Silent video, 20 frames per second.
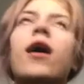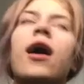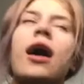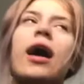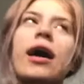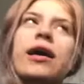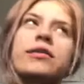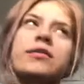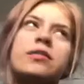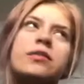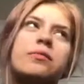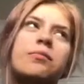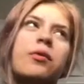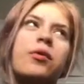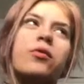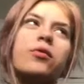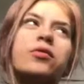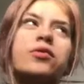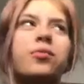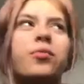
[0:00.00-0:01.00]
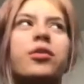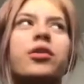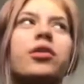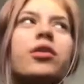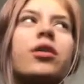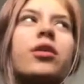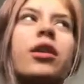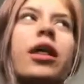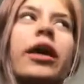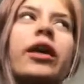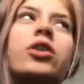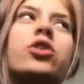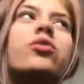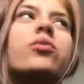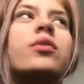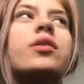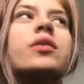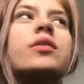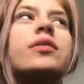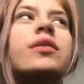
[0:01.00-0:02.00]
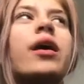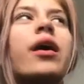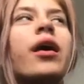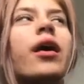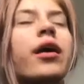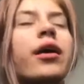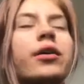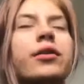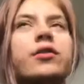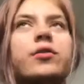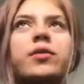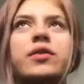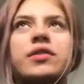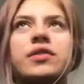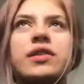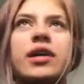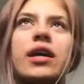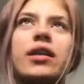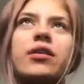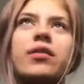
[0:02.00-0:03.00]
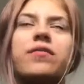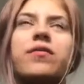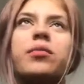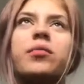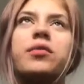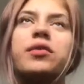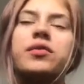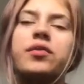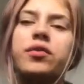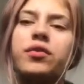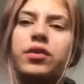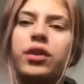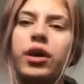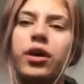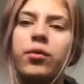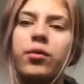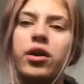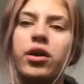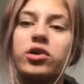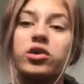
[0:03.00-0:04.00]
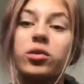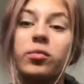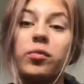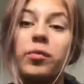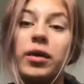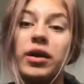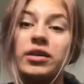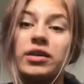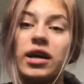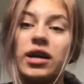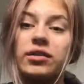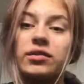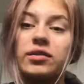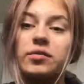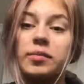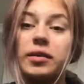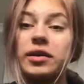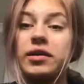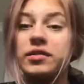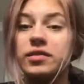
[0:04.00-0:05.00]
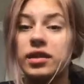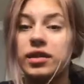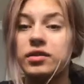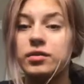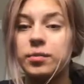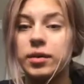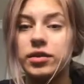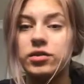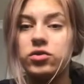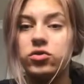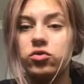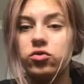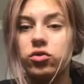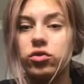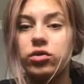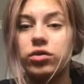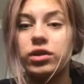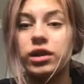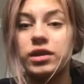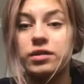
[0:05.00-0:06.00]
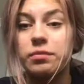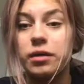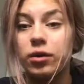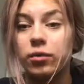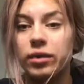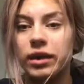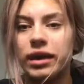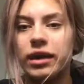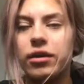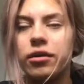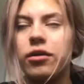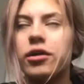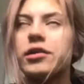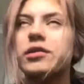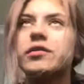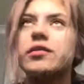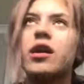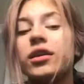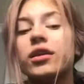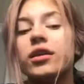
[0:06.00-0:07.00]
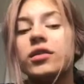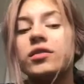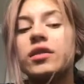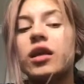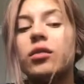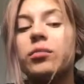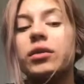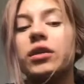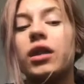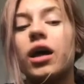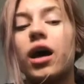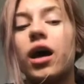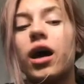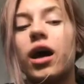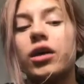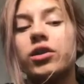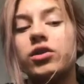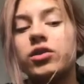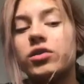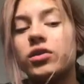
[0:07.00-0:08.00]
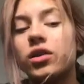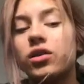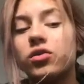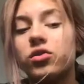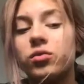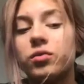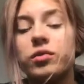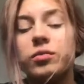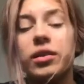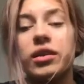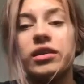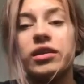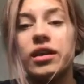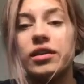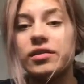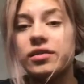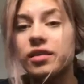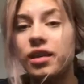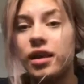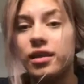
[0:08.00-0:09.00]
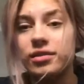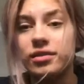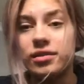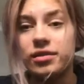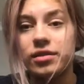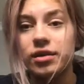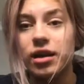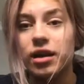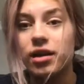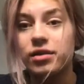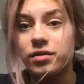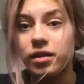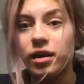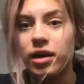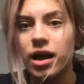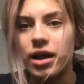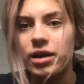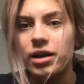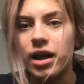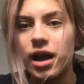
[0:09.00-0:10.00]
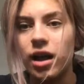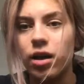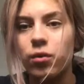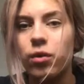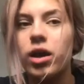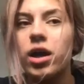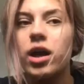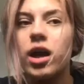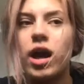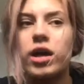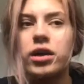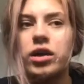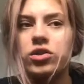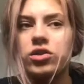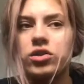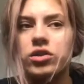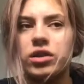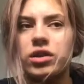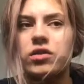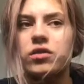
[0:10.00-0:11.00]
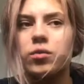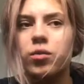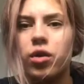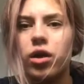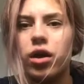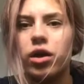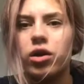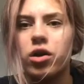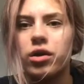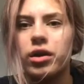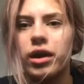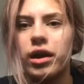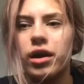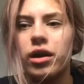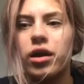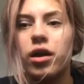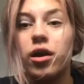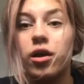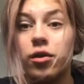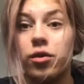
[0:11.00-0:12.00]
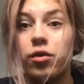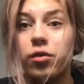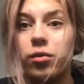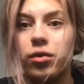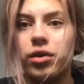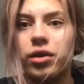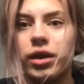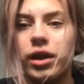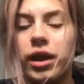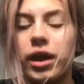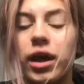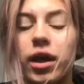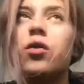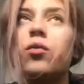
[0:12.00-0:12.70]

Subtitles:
I spoke to one of the lecturers towards the end of the musical theatre workshop about dance, because that's my struggle, that's my weakness. He did tell me that I just need to do as many dance classes as I can now, and I just need to work on it thoroughly.